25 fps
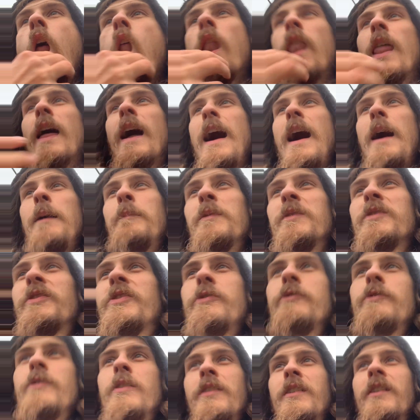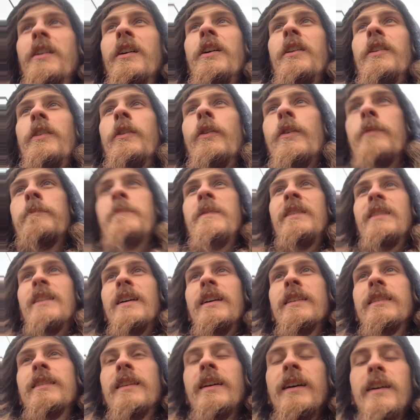like how much you gonna annoy me
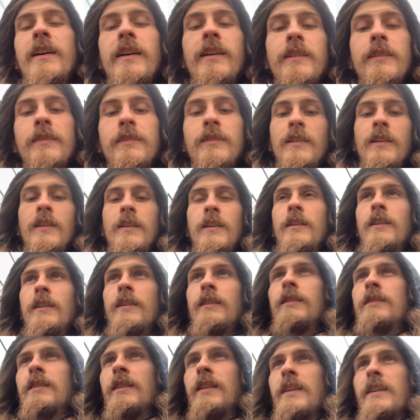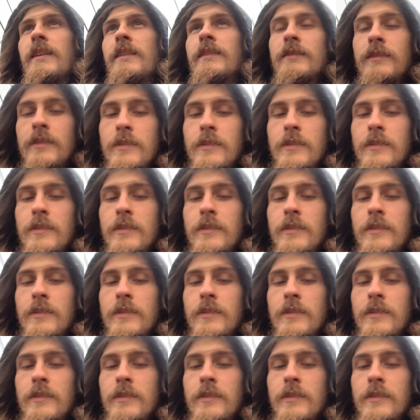like that? Like,